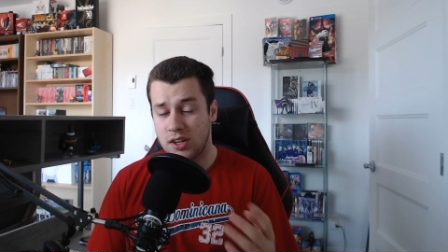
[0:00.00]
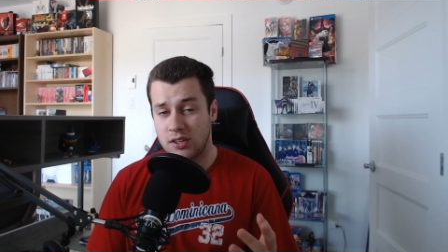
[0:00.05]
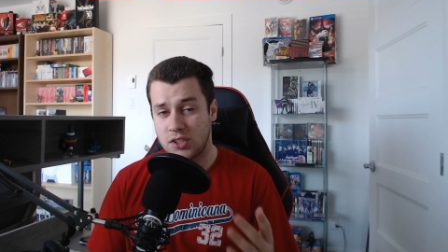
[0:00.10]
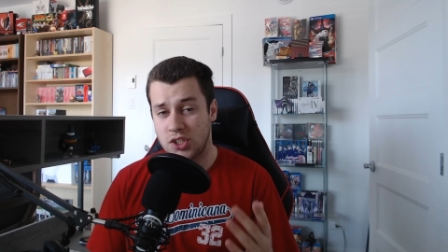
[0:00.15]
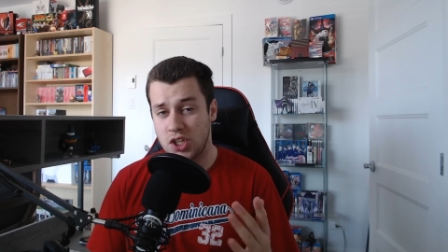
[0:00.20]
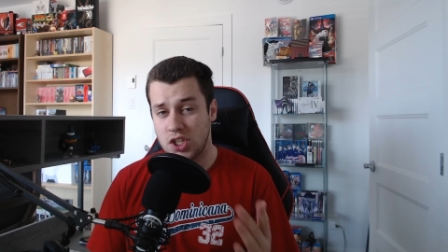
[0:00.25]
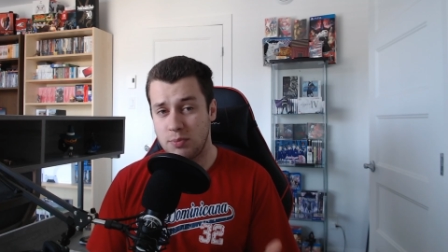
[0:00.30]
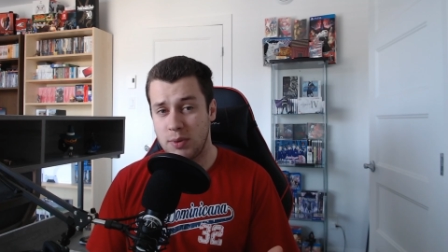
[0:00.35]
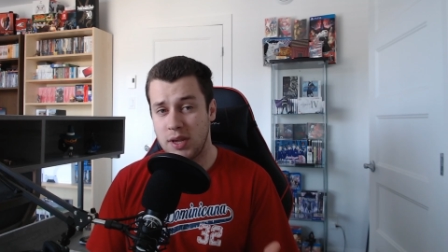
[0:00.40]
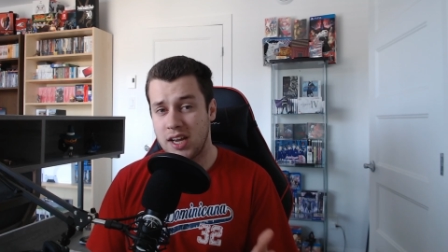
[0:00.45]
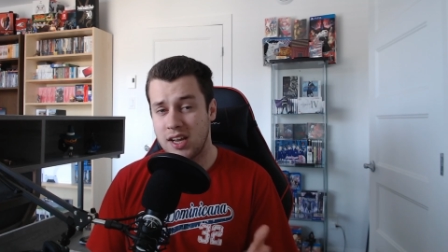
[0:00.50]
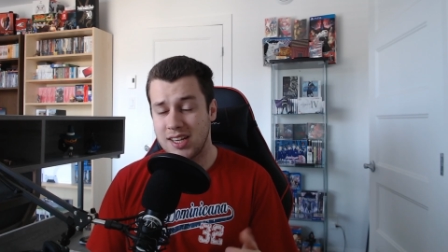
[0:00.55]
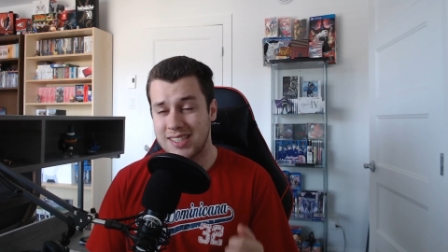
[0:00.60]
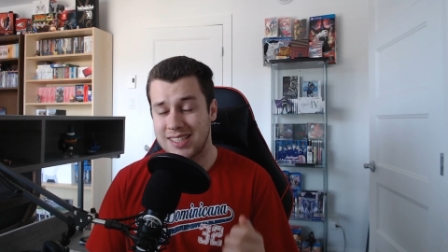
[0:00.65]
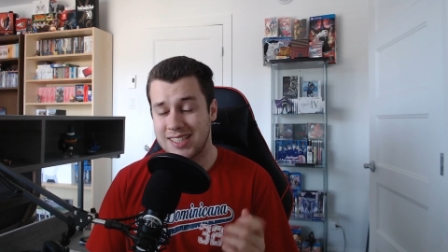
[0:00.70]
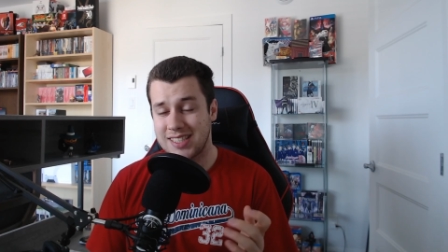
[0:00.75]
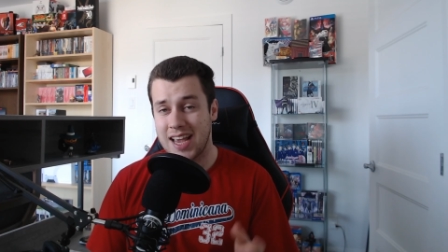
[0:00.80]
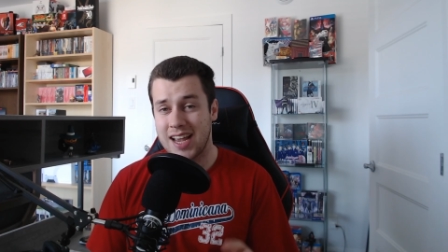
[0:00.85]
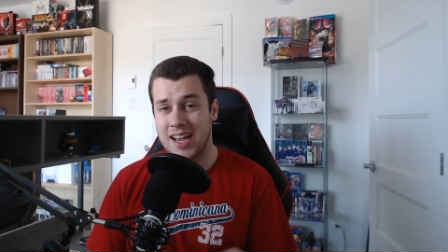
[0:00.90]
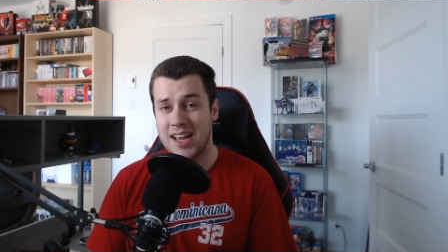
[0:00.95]
just because
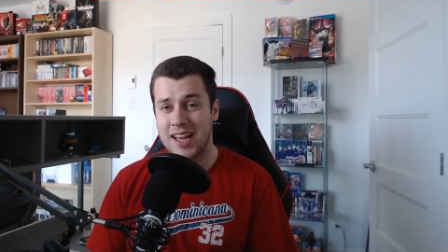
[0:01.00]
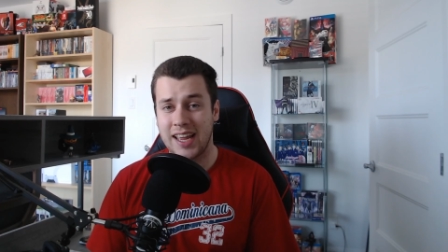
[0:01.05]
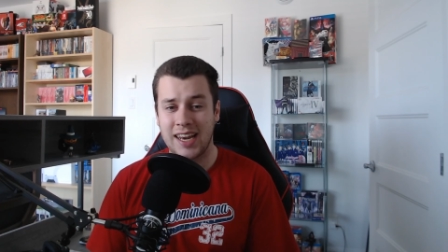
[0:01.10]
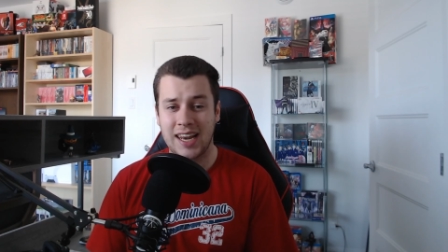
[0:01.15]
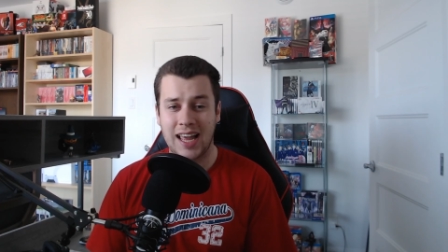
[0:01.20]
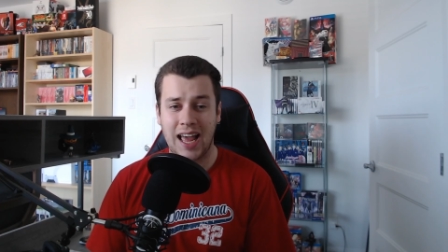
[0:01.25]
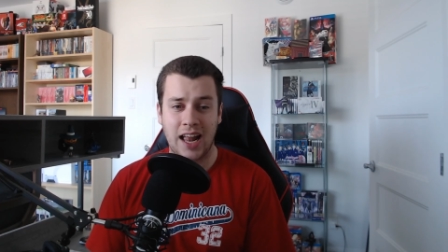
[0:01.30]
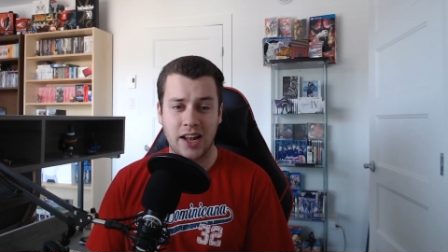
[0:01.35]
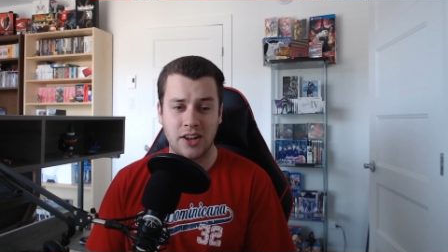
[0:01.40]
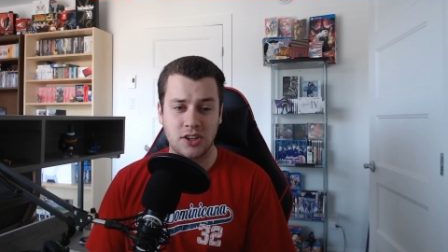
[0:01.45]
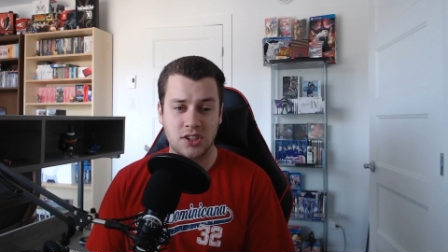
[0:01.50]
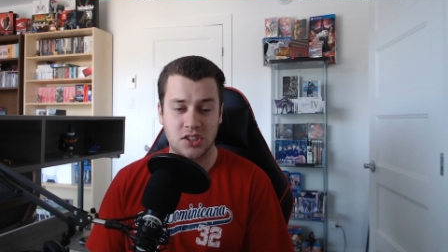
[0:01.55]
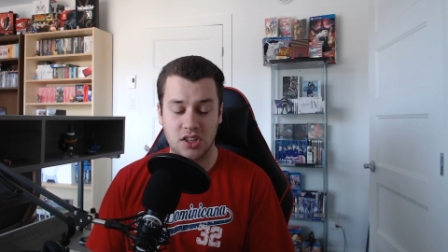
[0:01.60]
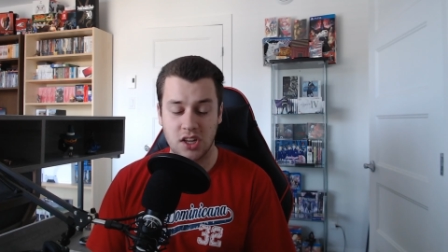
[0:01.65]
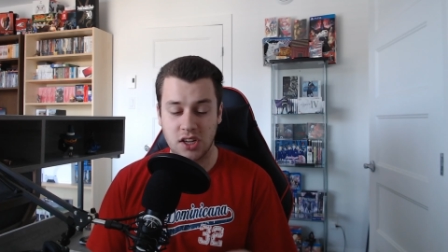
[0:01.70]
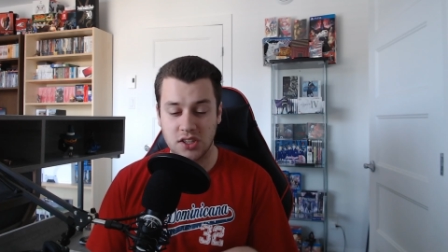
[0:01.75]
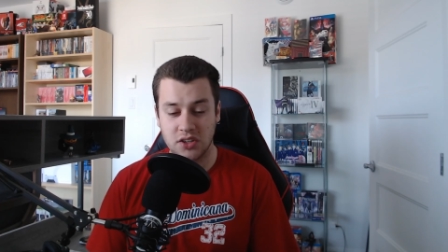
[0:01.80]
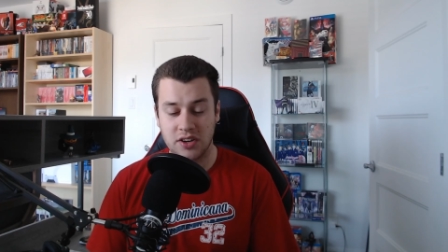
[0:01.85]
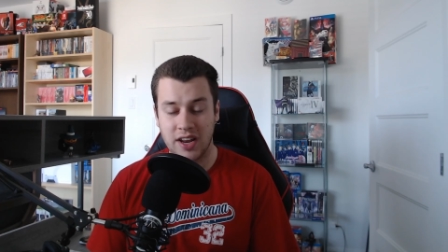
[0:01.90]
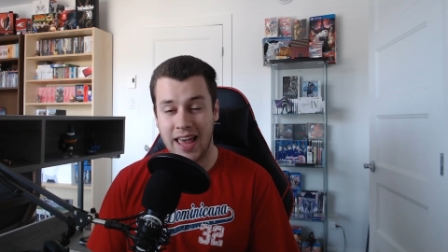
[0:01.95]
Sega and Atlus
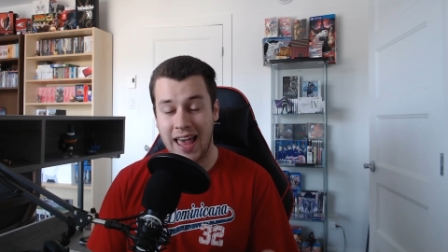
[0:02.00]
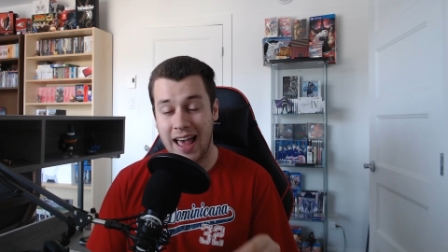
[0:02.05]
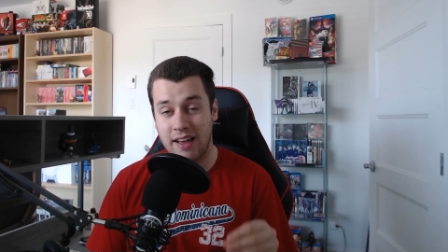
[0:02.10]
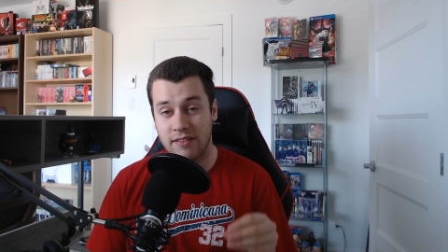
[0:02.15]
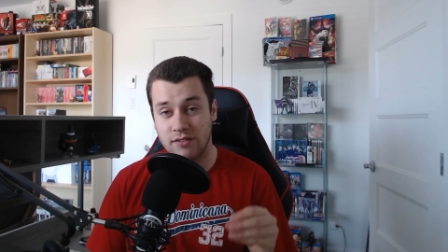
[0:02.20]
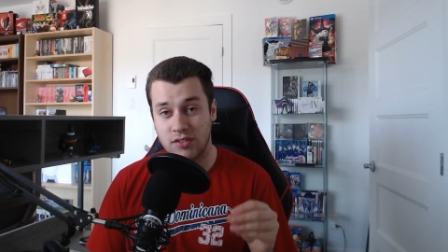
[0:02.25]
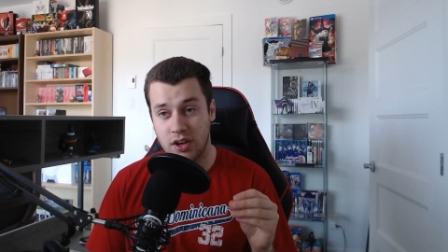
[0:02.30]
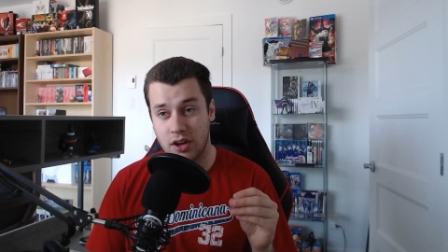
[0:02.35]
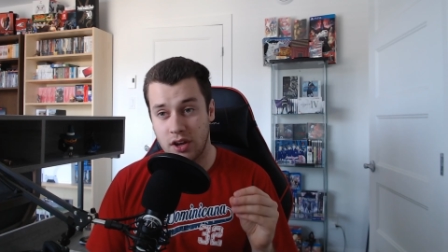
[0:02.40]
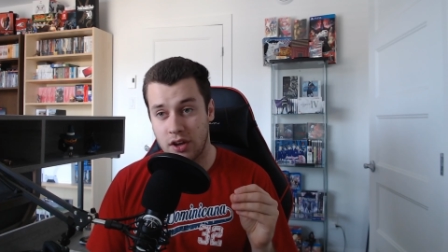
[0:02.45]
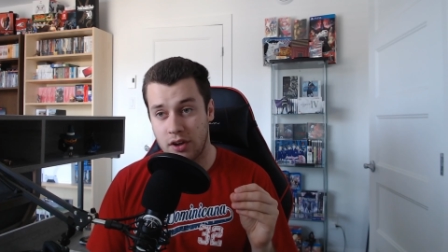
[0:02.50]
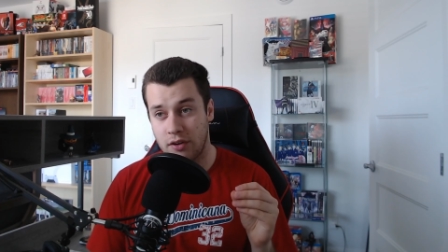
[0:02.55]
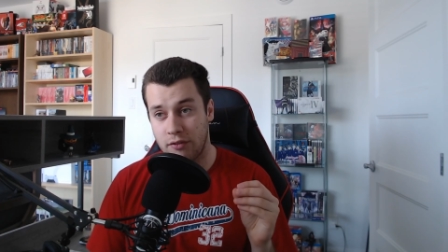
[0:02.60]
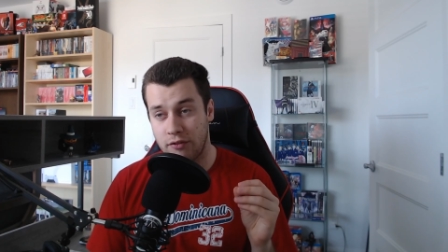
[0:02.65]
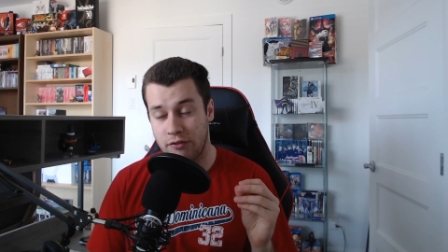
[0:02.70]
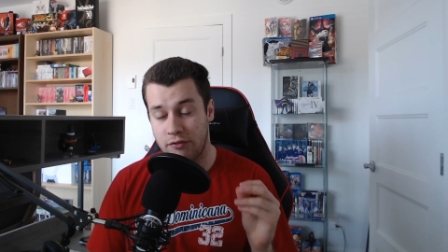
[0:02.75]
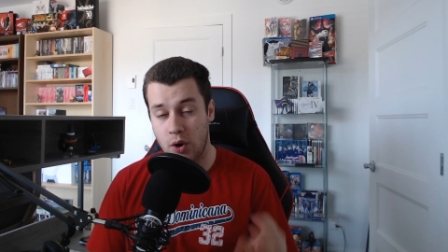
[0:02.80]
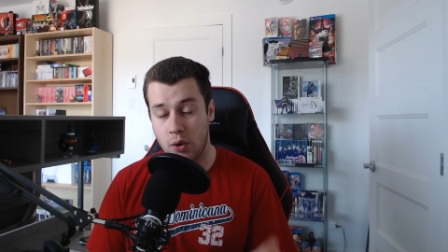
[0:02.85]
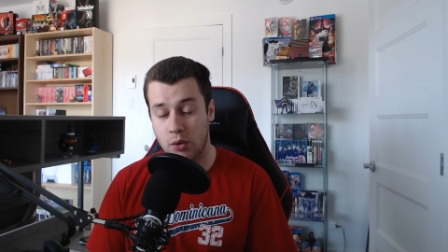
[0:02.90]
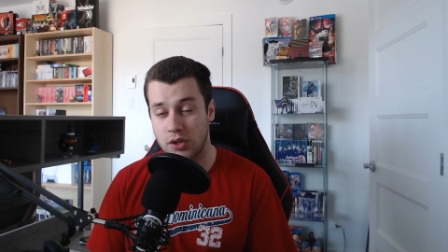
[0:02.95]
doesn't have the
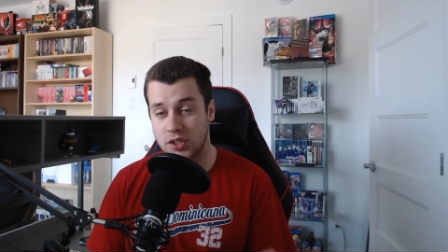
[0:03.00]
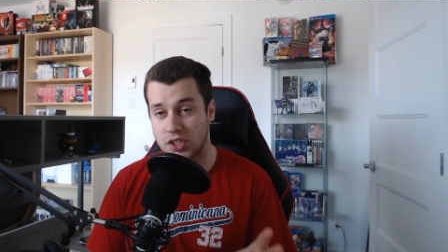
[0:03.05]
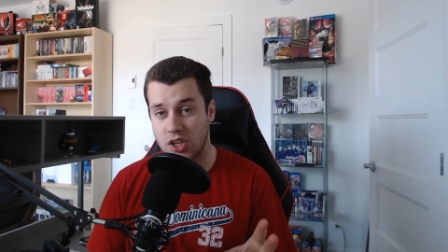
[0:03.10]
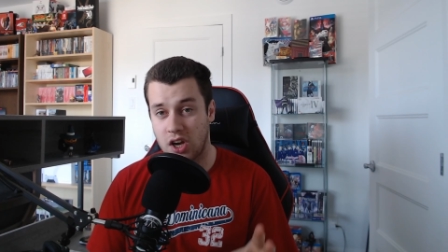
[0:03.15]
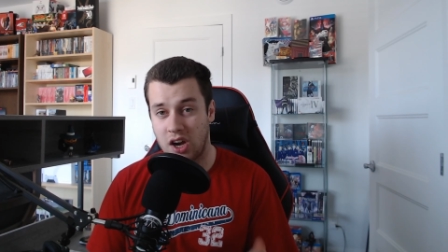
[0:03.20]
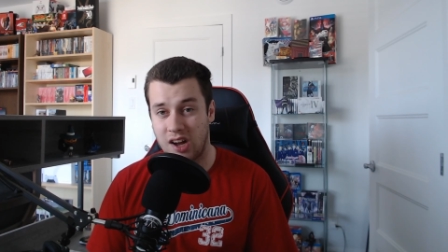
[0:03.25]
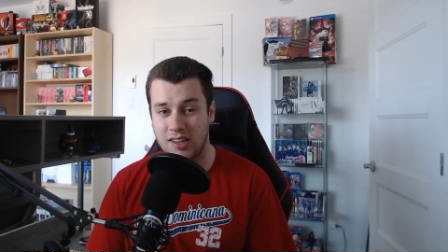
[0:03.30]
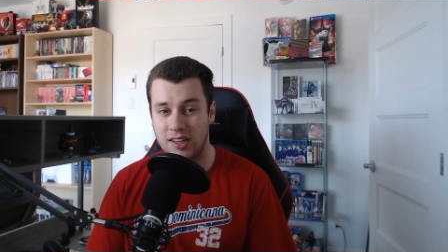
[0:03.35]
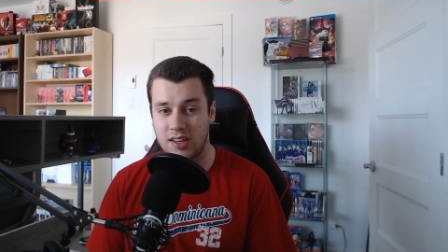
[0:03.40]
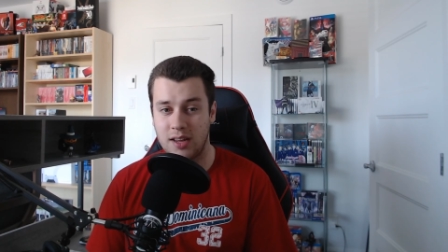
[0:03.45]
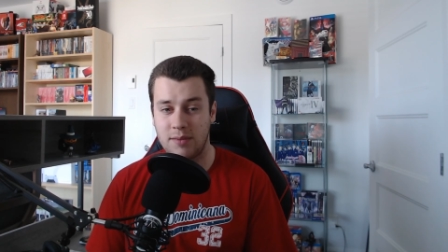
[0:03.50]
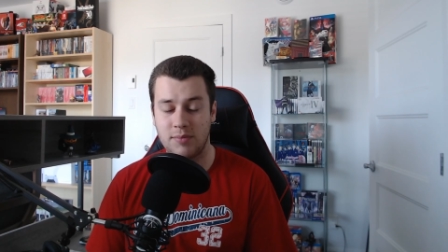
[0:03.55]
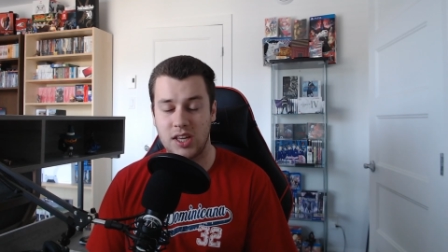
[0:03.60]
focus on them,